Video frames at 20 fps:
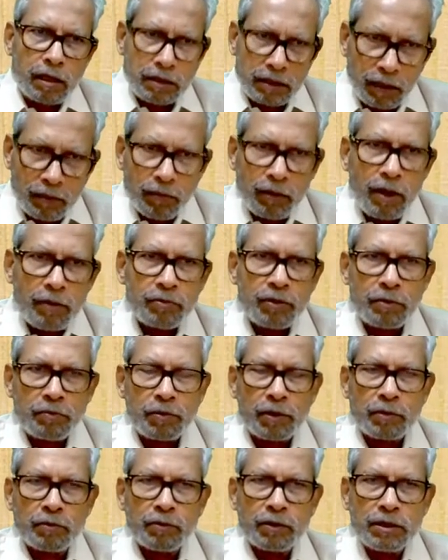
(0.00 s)
develop the
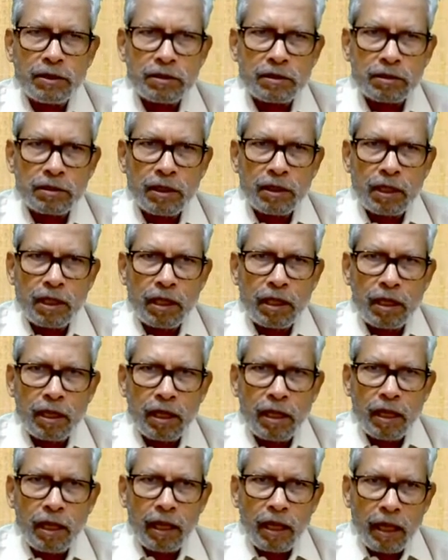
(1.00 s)
people,
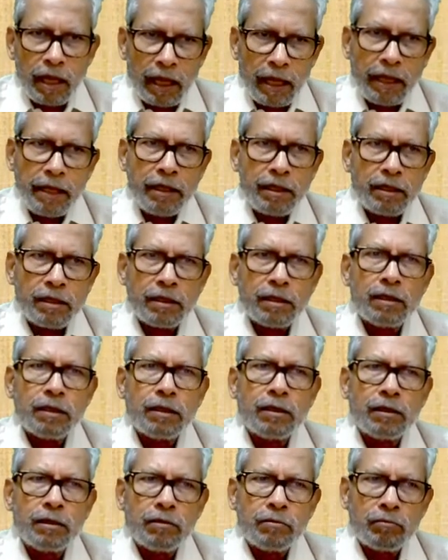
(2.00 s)
and
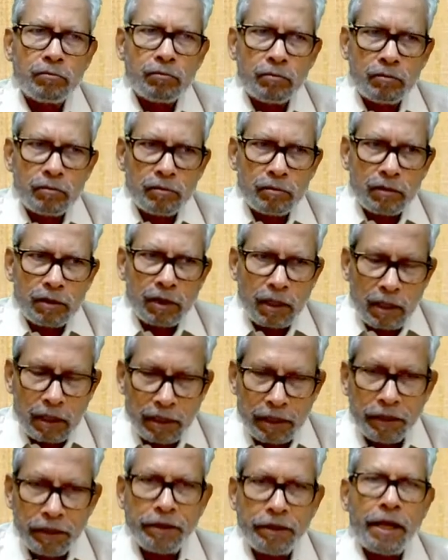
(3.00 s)

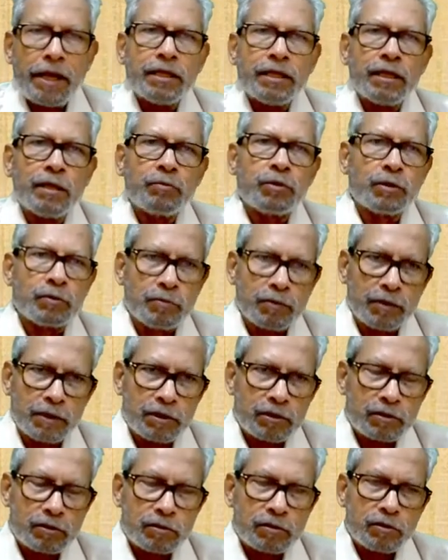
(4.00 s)
retain the people,
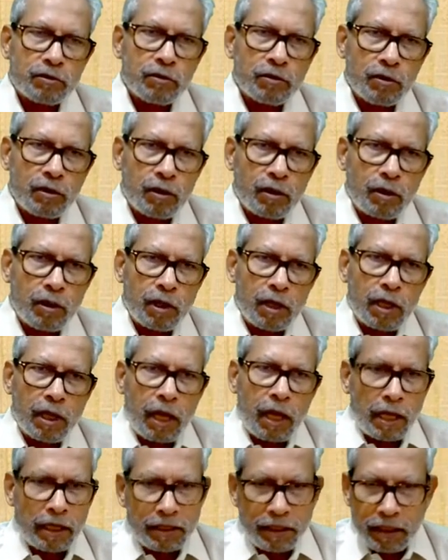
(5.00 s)

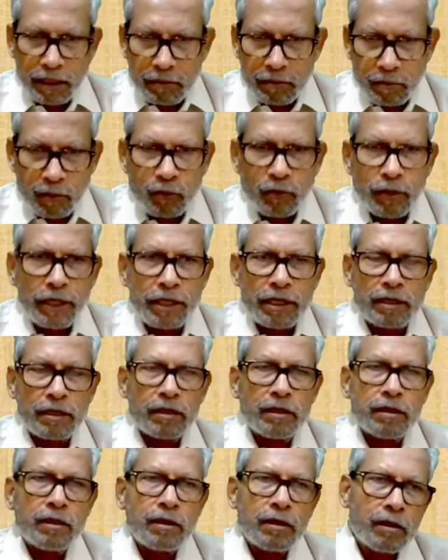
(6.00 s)
and in between
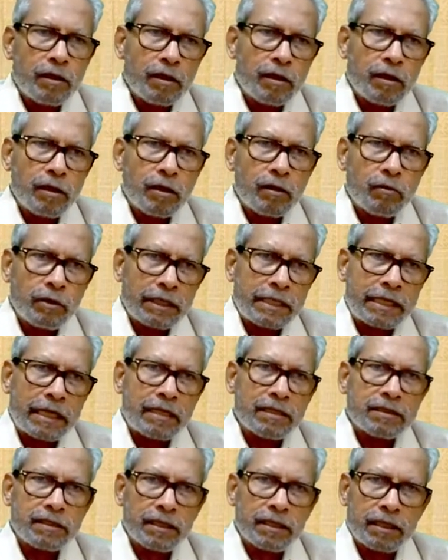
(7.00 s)
we can
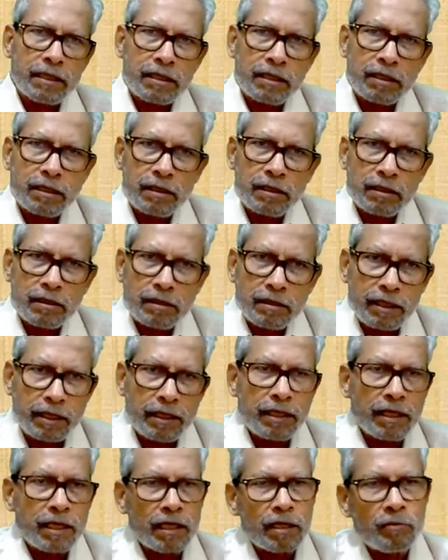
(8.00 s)
say
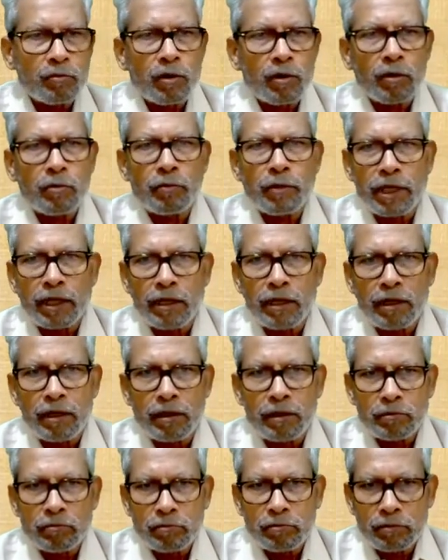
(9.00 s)
training and
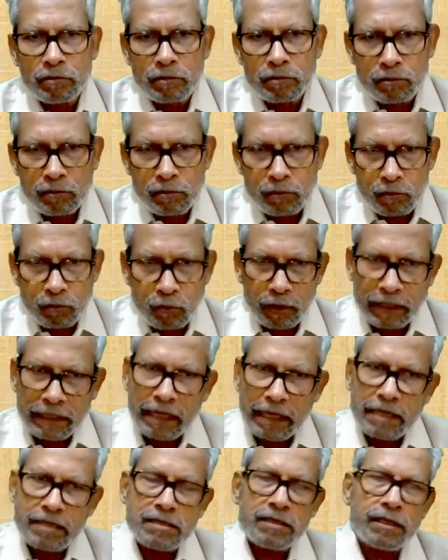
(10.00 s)
development to
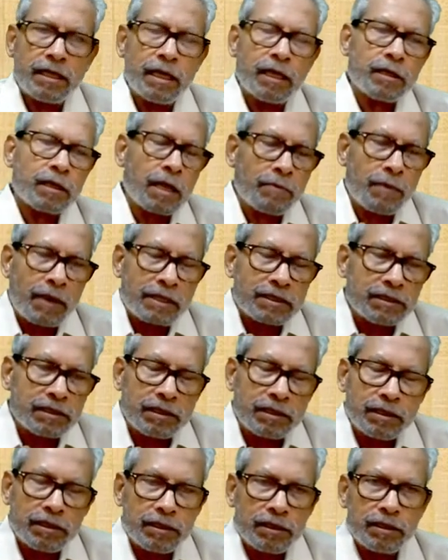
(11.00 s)
enhance their
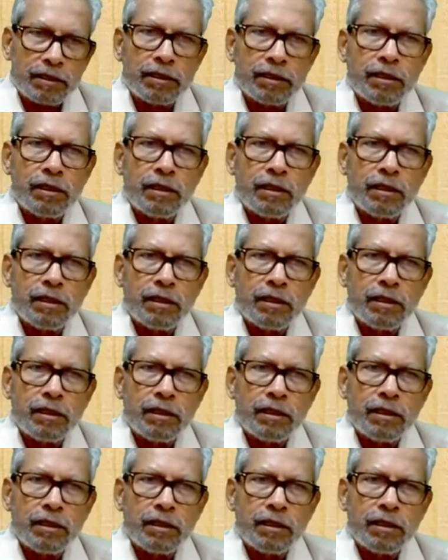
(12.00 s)
capacity,